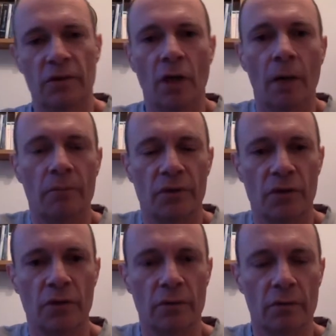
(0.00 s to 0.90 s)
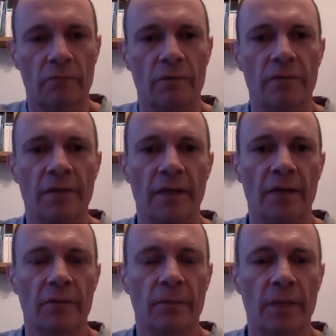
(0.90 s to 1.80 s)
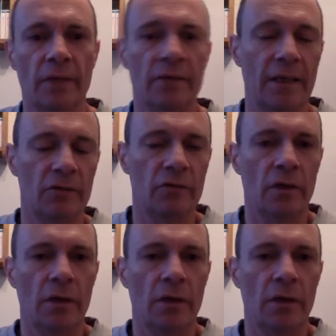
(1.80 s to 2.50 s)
up to £250,000 outside